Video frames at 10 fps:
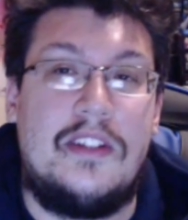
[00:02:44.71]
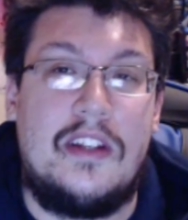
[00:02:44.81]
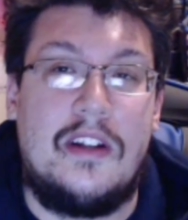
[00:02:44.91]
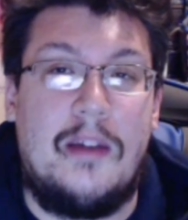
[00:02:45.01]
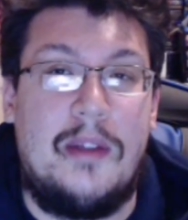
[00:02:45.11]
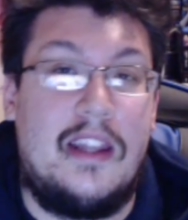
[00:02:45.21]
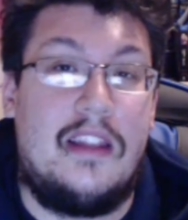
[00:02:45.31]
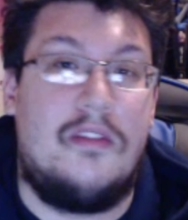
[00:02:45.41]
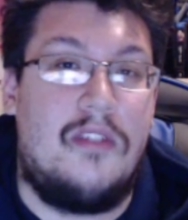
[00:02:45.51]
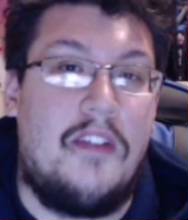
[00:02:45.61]
And, you know, I mean,
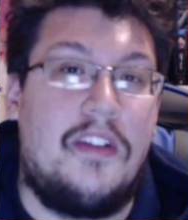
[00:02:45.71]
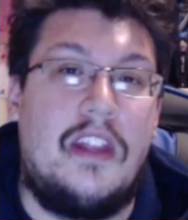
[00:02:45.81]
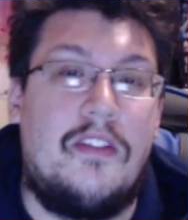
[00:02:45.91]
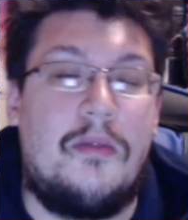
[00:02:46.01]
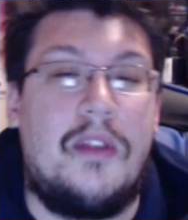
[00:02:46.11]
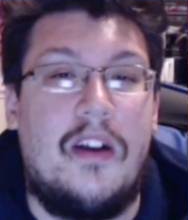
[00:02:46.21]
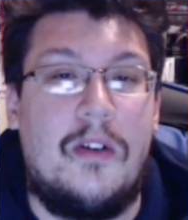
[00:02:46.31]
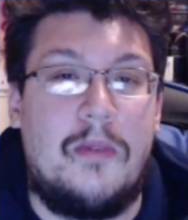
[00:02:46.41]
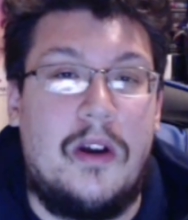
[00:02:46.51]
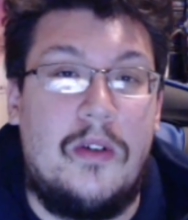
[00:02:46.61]
everything from there
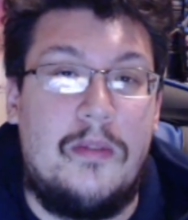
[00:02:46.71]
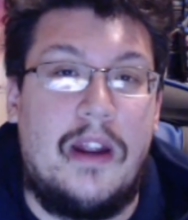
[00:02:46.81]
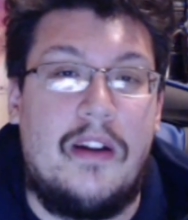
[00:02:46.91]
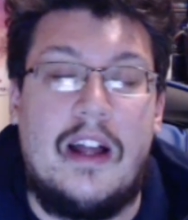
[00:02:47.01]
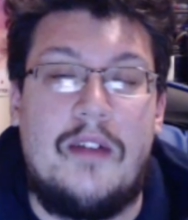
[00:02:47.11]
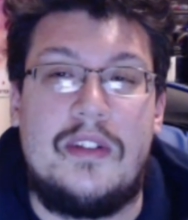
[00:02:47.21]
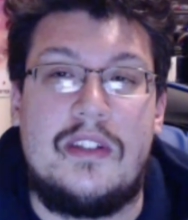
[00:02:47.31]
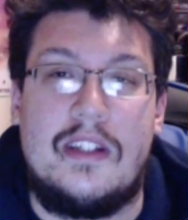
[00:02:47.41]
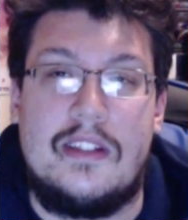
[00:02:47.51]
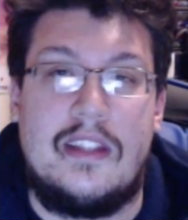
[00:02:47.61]
was my own merit,
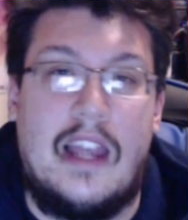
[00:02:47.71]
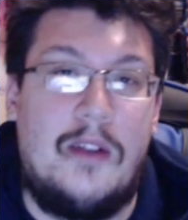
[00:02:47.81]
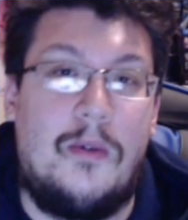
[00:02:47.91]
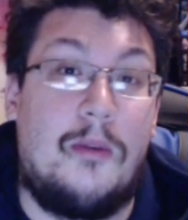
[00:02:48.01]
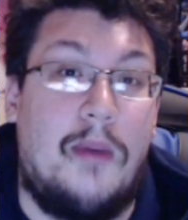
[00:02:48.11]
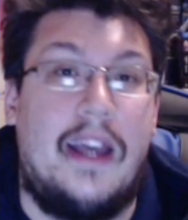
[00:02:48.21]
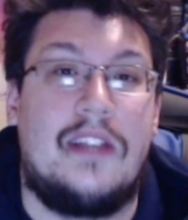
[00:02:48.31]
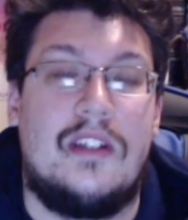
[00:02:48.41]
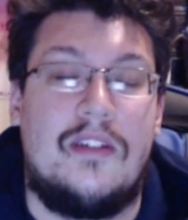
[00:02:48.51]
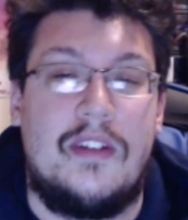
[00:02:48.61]
obviously, because I had to work my
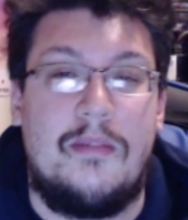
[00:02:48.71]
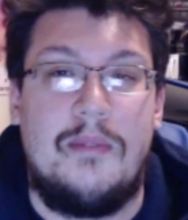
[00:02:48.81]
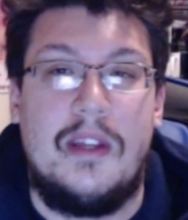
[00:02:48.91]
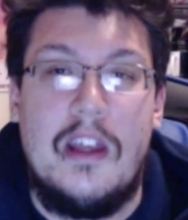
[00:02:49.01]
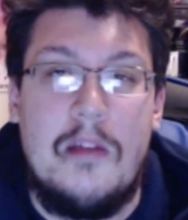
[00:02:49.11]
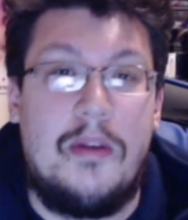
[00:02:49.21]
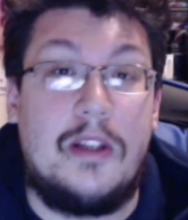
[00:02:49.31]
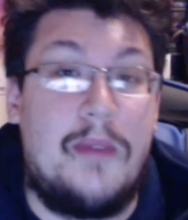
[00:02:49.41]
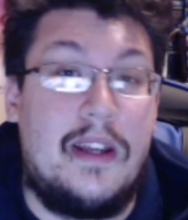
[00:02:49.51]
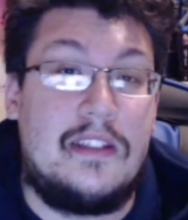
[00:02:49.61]
ass off and bust
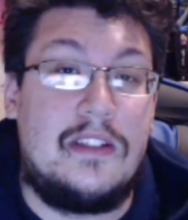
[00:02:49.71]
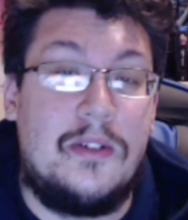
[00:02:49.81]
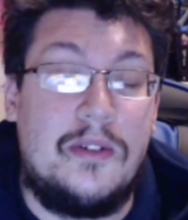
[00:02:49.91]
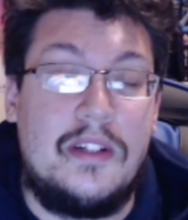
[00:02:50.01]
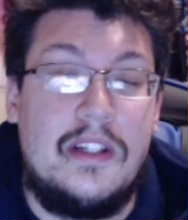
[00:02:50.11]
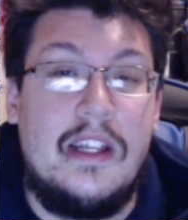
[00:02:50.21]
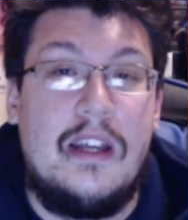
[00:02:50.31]
my ass in school.